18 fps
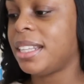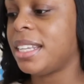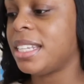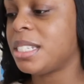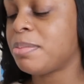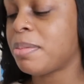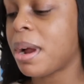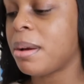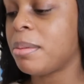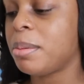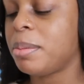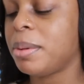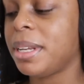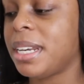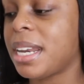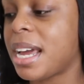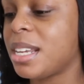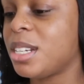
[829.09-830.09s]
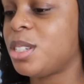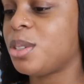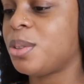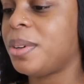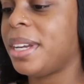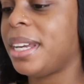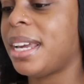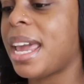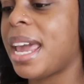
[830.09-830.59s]
is probably not
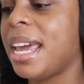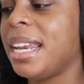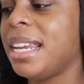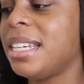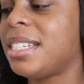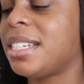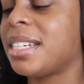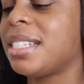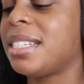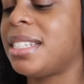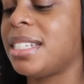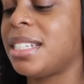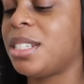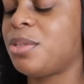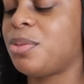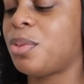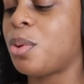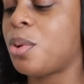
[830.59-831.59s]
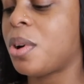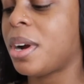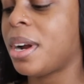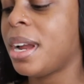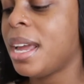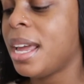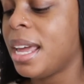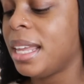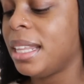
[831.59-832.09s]
doing any justice for
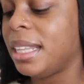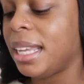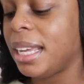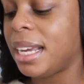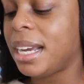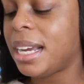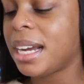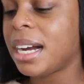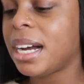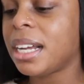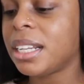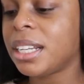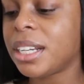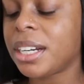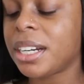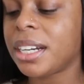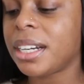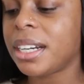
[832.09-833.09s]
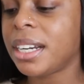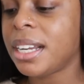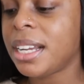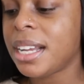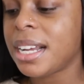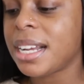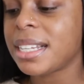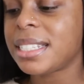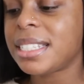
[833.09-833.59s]
the color
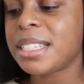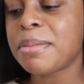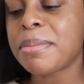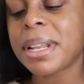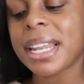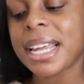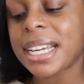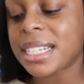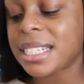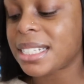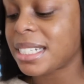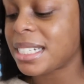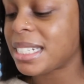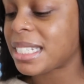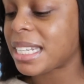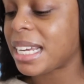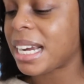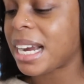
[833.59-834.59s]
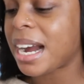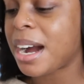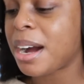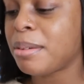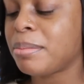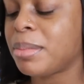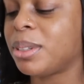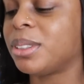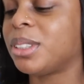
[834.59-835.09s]
assimilations and
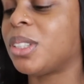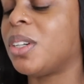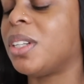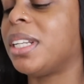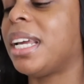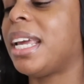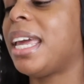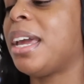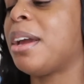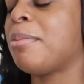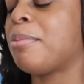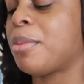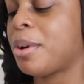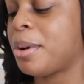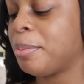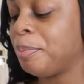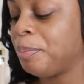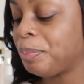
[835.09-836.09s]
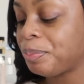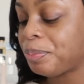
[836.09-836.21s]
combos on the camera.